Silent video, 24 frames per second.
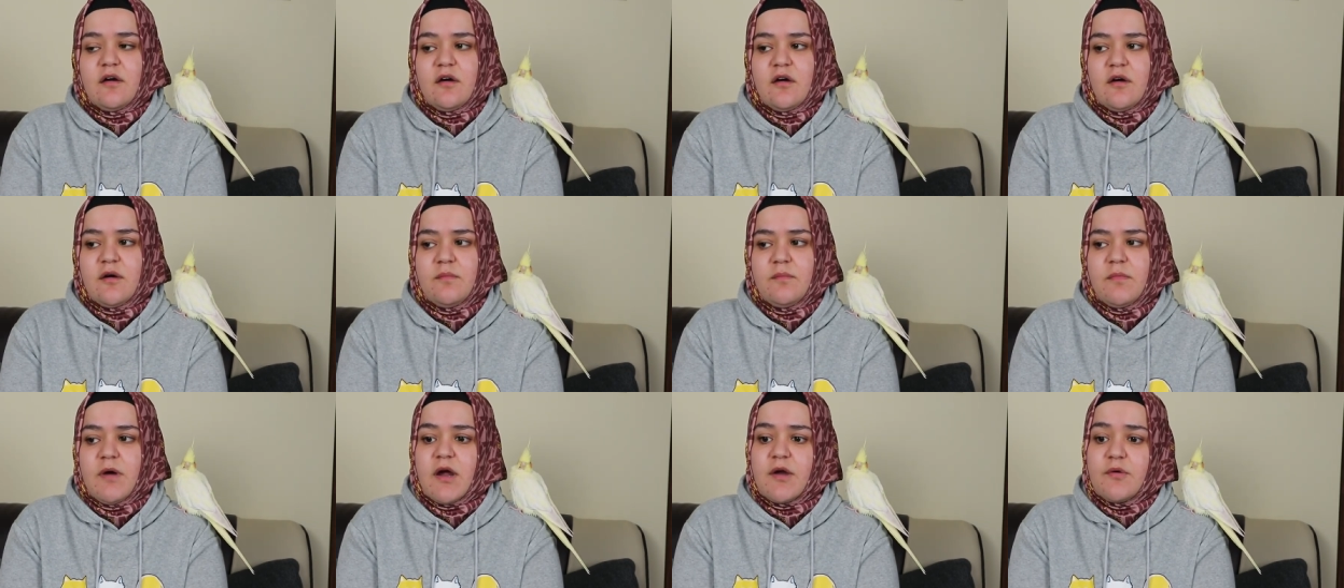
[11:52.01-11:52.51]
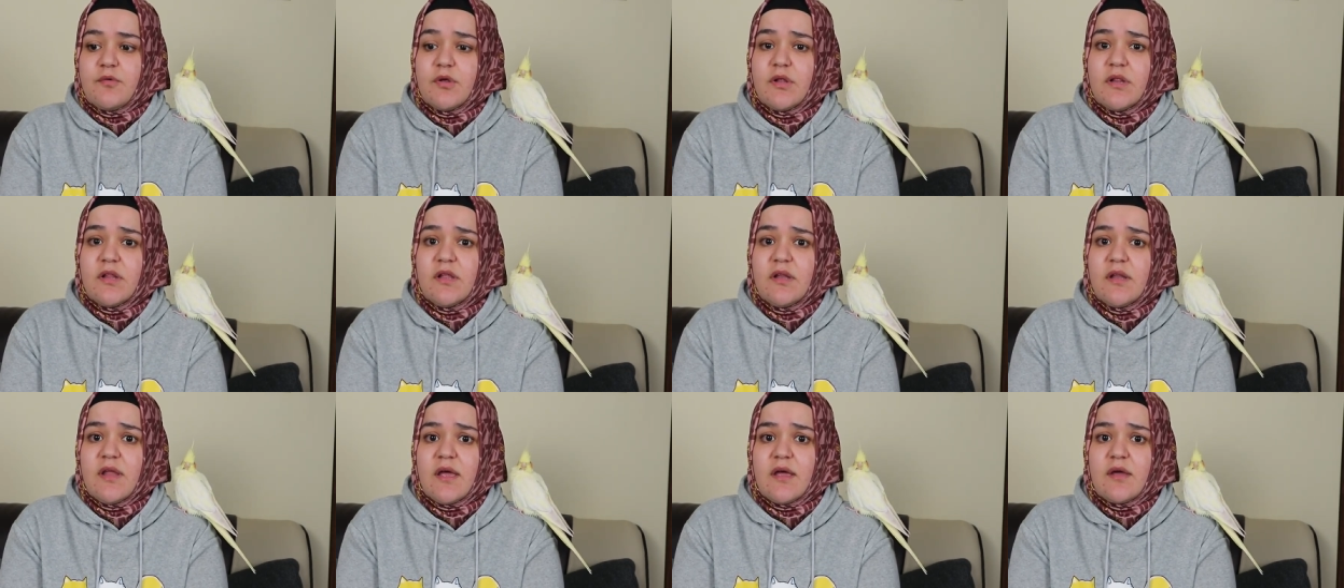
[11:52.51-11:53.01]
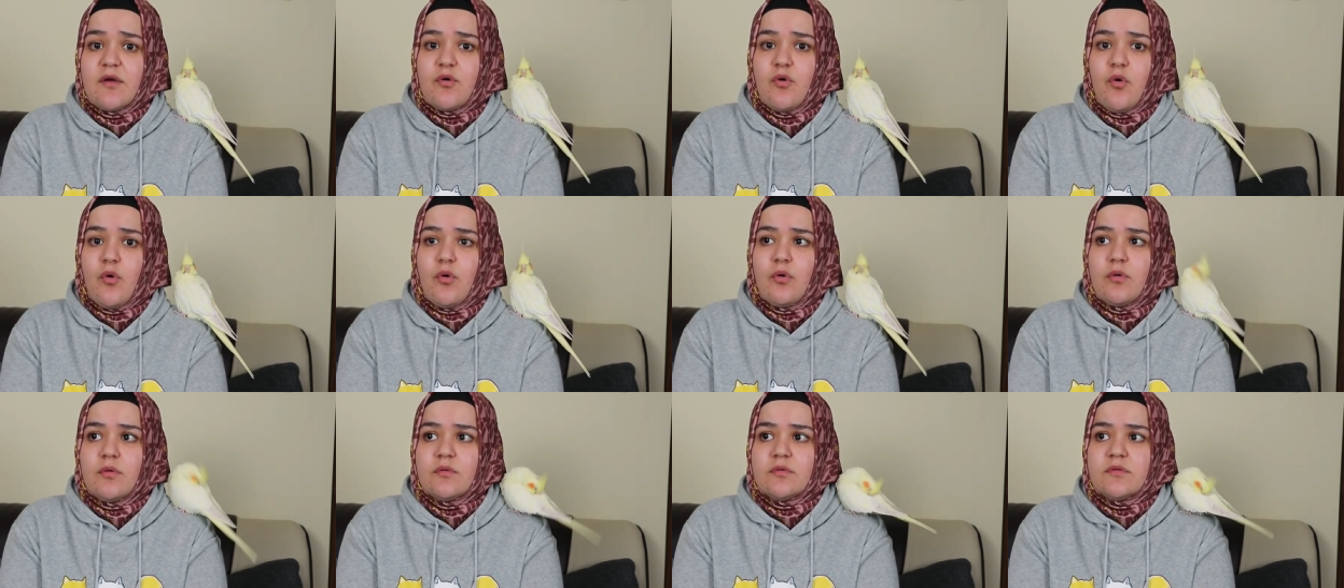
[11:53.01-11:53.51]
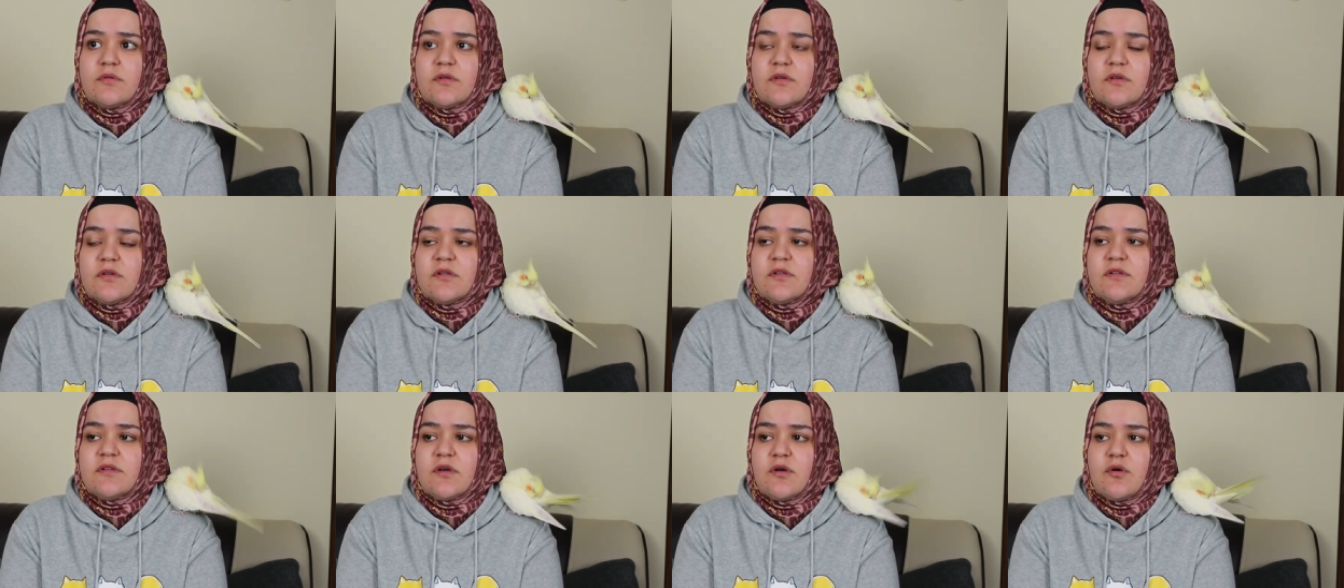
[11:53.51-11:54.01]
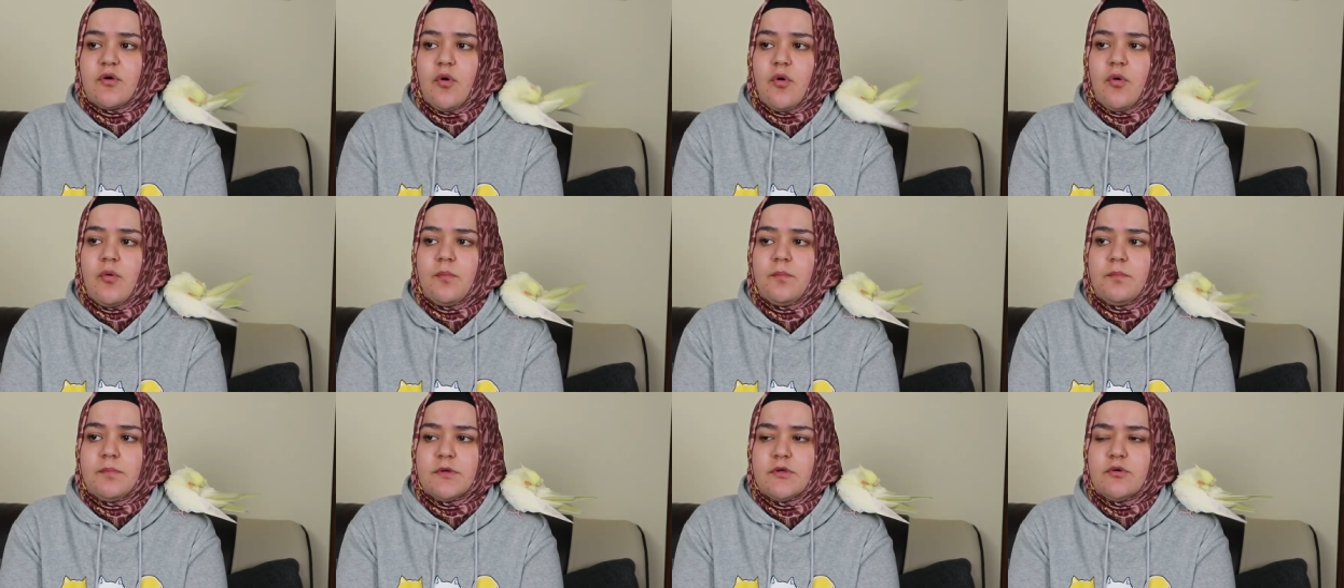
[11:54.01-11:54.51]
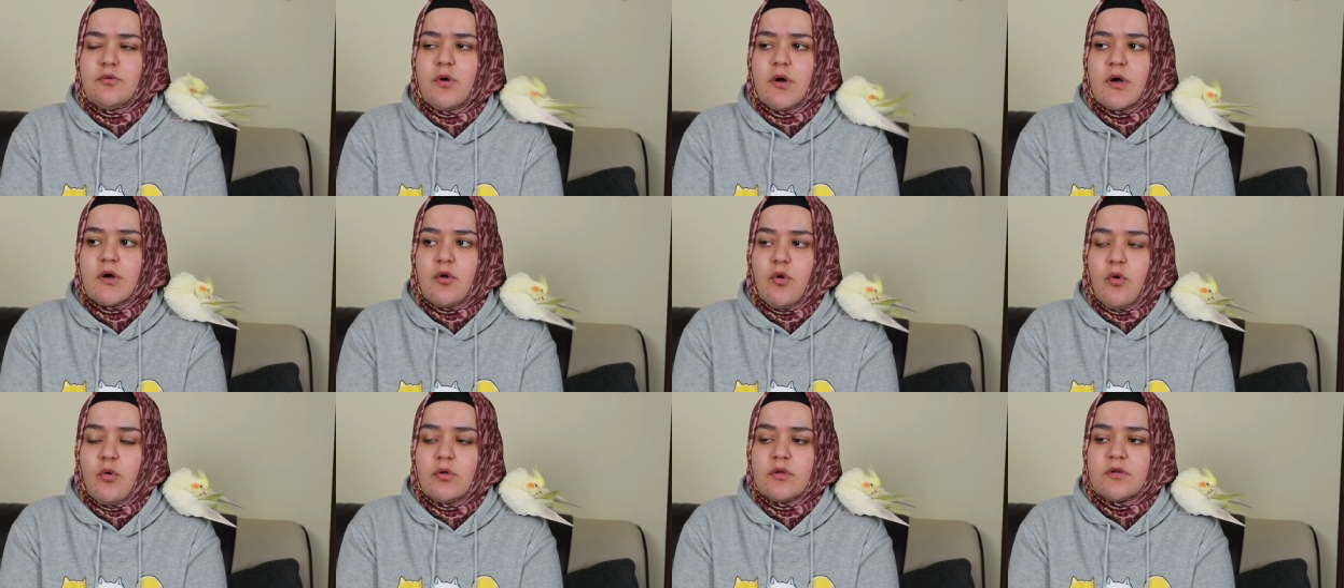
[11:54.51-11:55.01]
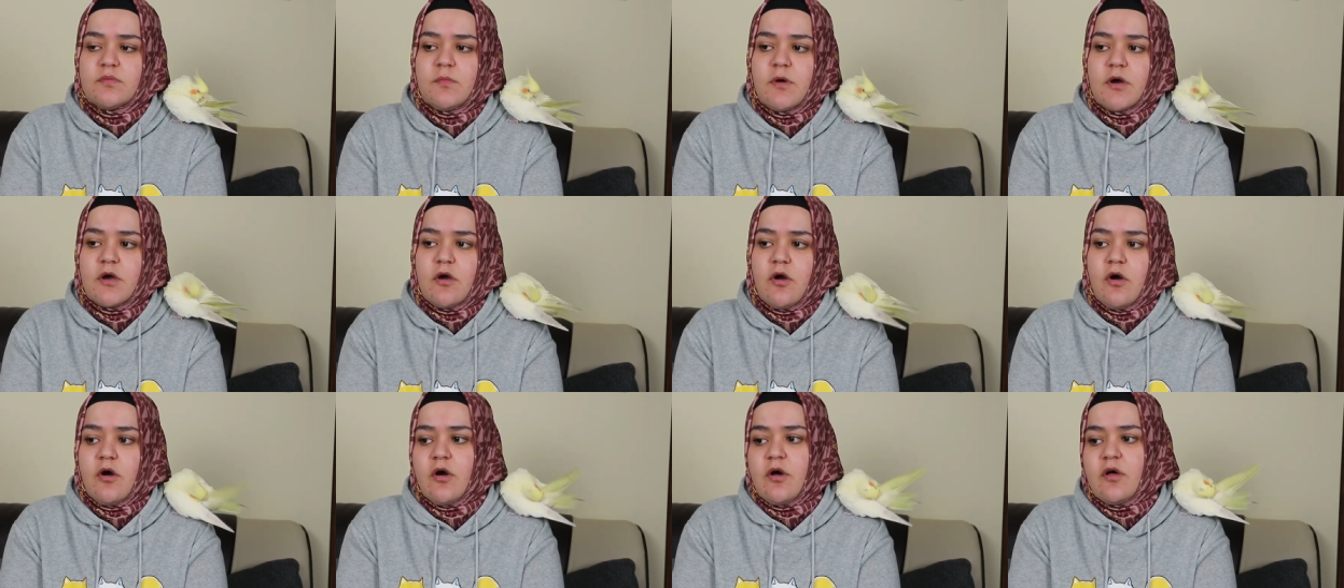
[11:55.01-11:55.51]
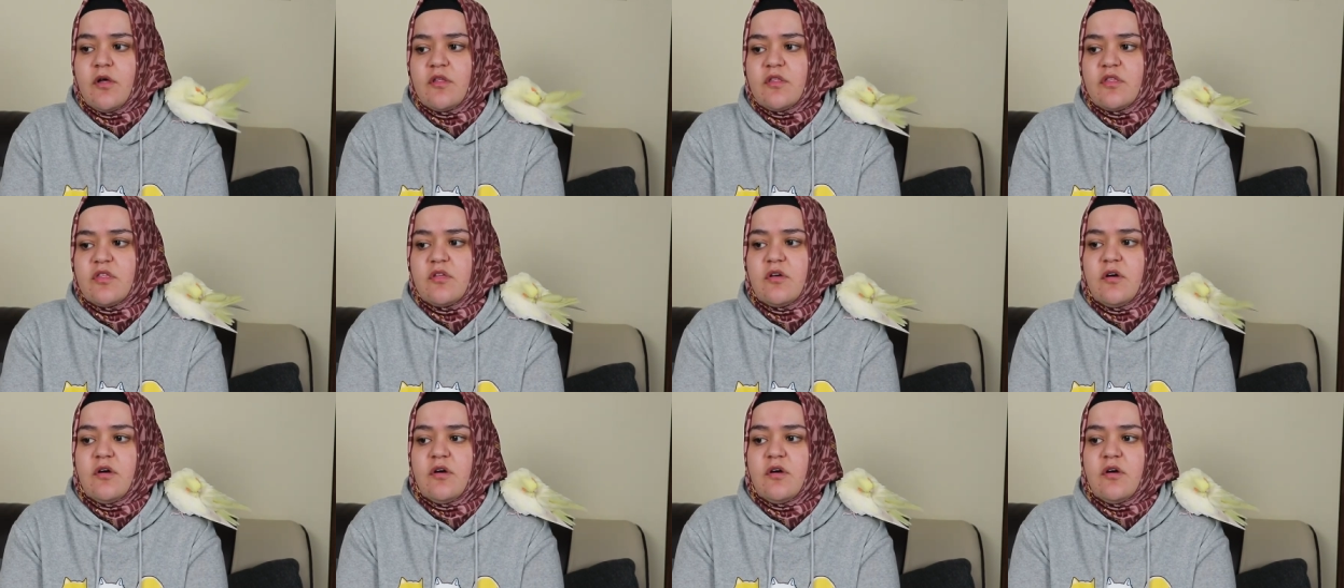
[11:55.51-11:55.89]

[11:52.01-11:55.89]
Um, I really like gold, uh, the blue and gold macaws.